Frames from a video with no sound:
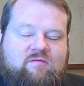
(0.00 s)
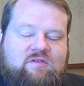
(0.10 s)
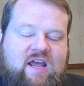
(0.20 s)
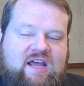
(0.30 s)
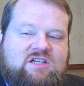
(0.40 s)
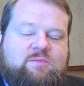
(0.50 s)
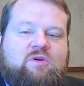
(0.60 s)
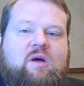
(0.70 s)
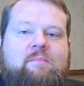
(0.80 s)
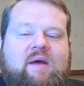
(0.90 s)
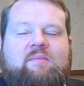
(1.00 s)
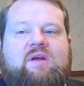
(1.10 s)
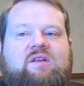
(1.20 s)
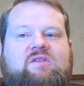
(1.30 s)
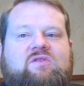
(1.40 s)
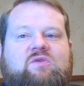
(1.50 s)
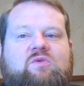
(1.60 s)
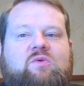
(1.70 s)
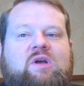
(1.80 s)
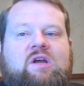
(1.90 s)
tangible commitment
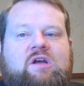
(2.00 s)
to